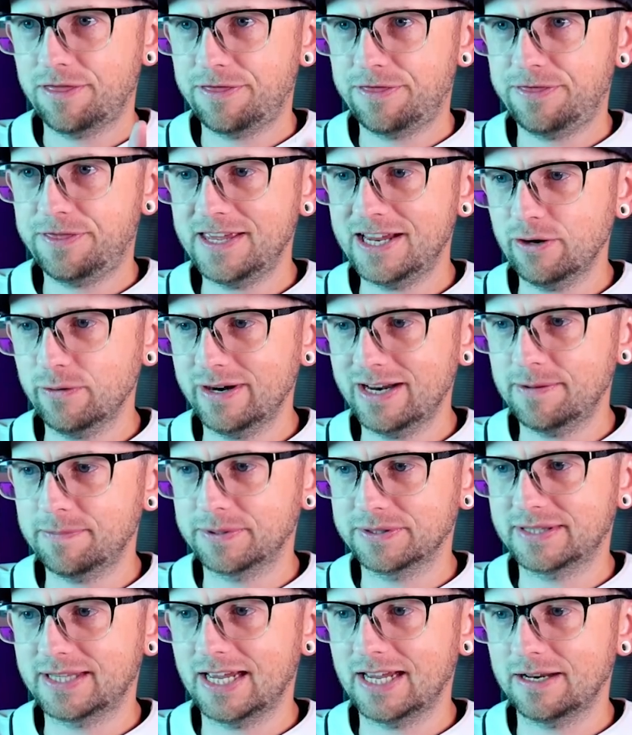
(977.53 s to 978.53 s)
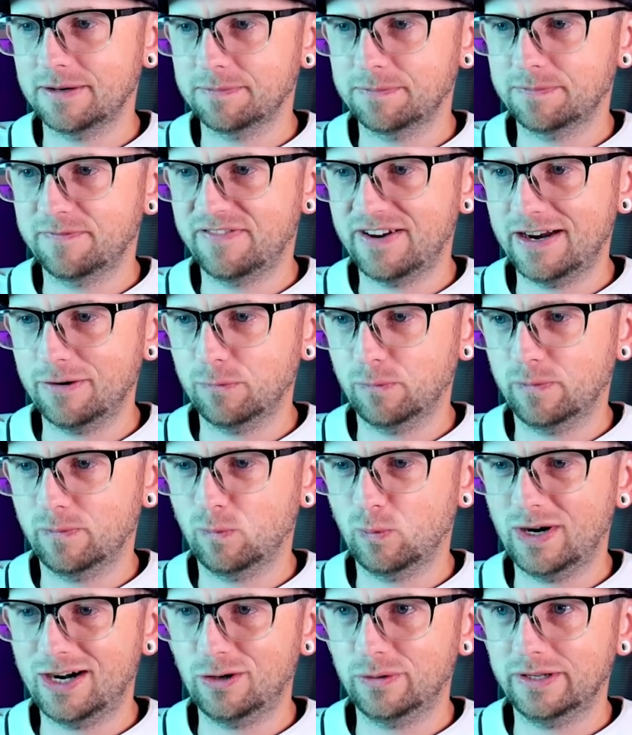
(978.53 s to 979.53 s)
theory, but they
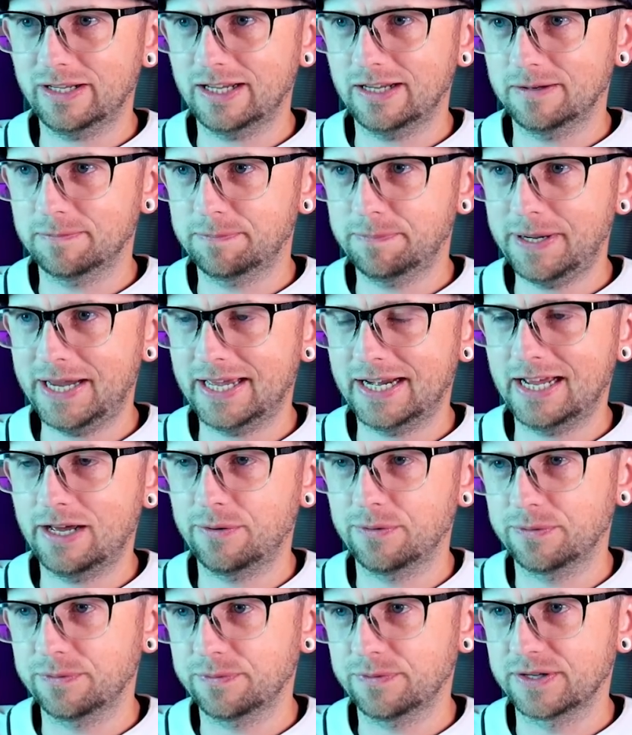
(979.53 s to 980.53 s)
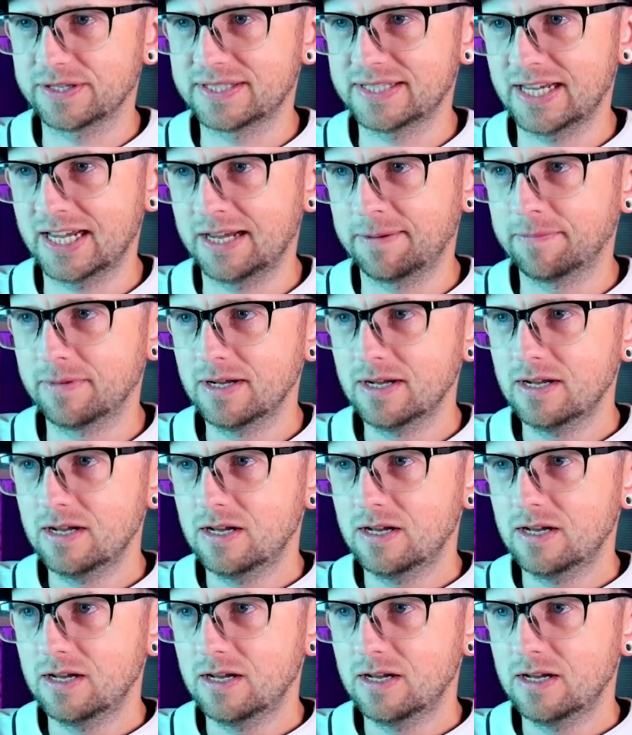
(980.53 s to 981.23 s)
rarely pan out the same.